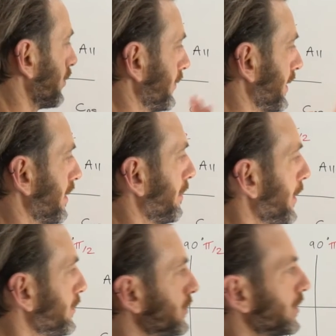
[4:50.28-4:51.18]
or
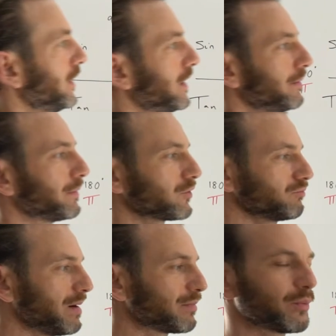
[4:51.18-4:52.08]
thereabouts, because
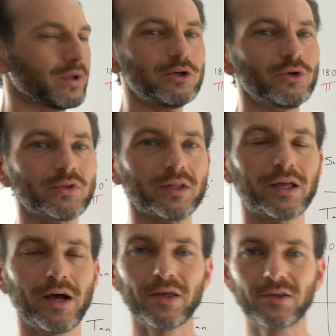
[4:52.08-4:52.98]
remember, when you're using the
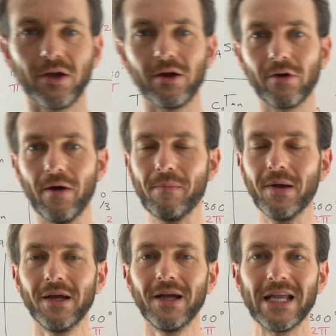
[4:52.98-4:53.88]
cast
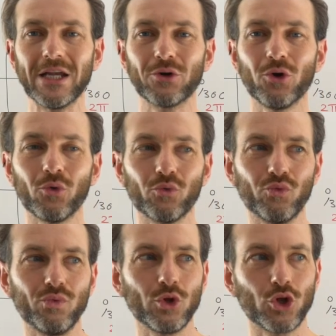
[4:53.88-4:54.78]
diagram, you're not
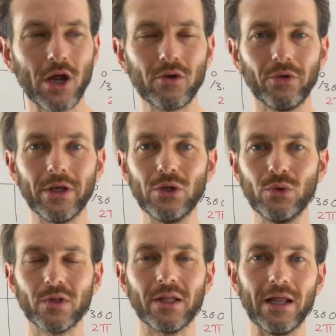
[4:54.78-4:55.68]
generally
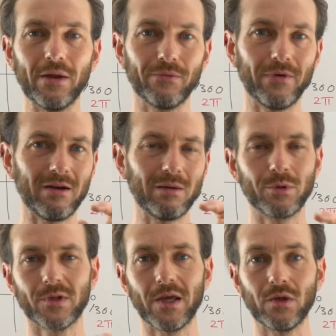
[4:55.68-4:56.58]
using it in a very
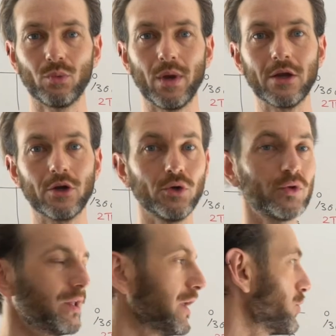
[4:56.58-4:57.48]
precise way. You're
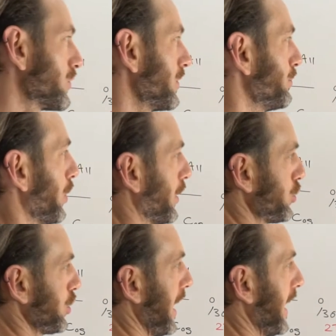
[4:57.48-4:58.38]
using it just to put a
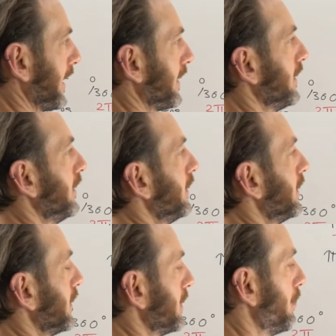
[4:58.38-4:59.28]
check
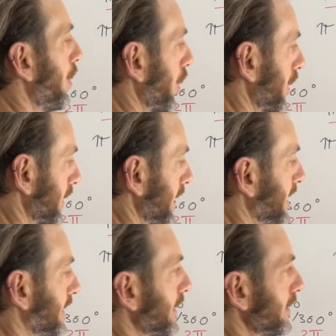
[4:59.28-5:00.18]
mark
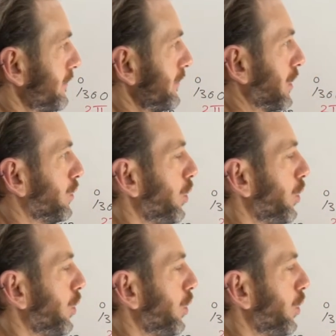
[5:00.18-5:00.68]
in the different